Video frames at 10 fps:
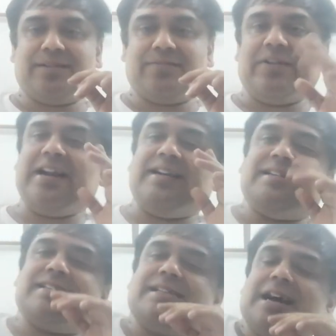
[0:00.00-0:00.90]

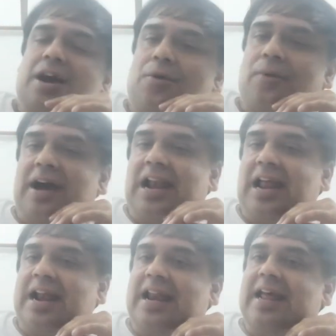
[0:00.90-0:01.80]
Friends, while
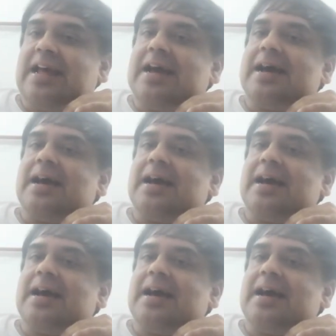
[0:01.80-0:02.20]
learning